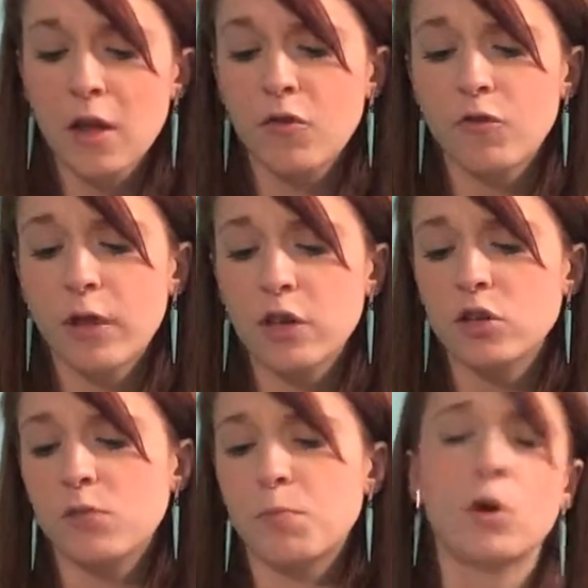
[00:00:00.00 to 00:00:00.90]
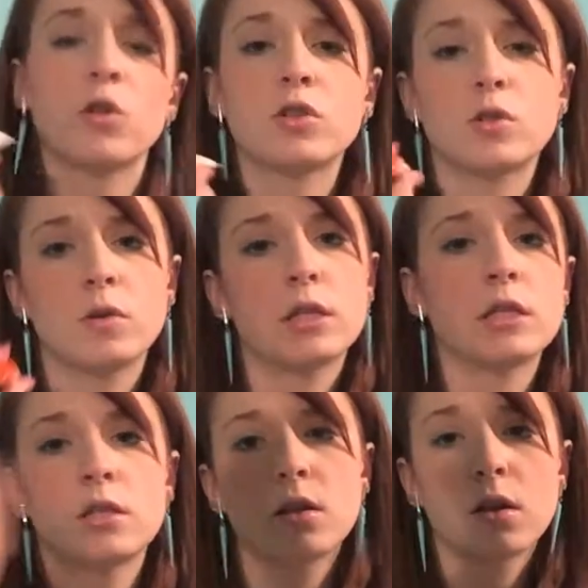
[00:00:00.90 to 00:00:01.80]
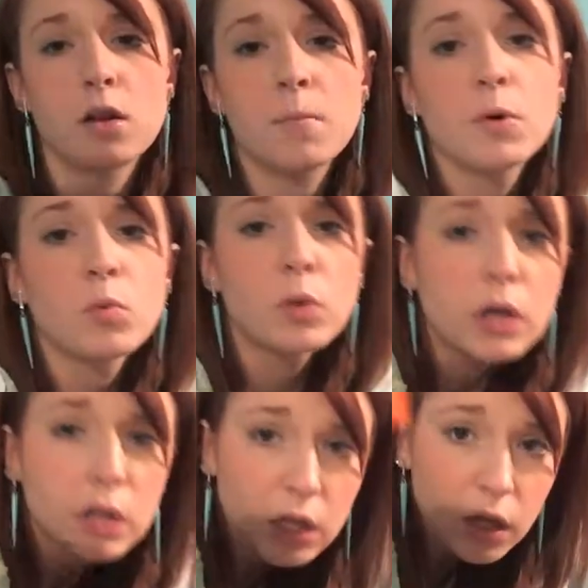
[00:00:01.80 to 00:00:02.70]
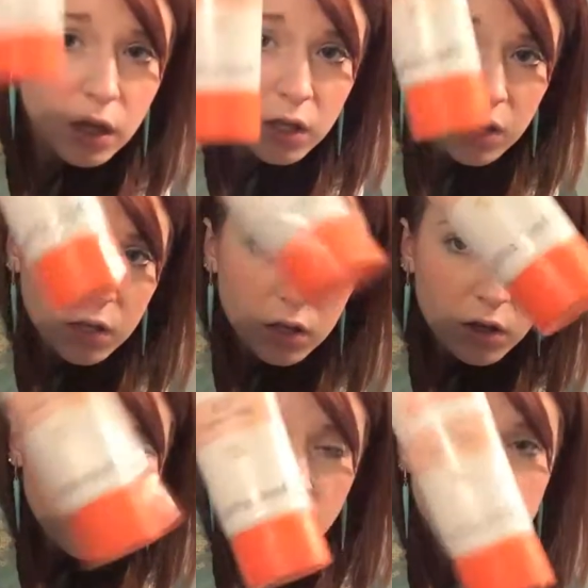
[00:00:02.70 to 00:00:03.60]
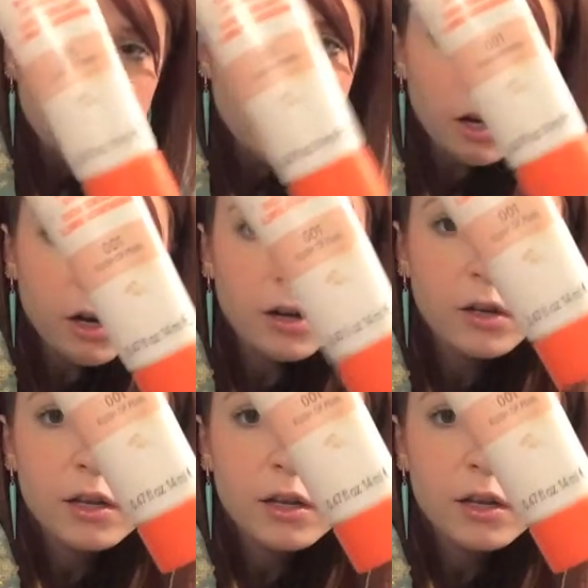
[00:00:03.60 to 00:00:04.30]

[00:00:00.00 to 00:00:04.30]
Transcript: Flesh of Pearl, so it's the #1 right there.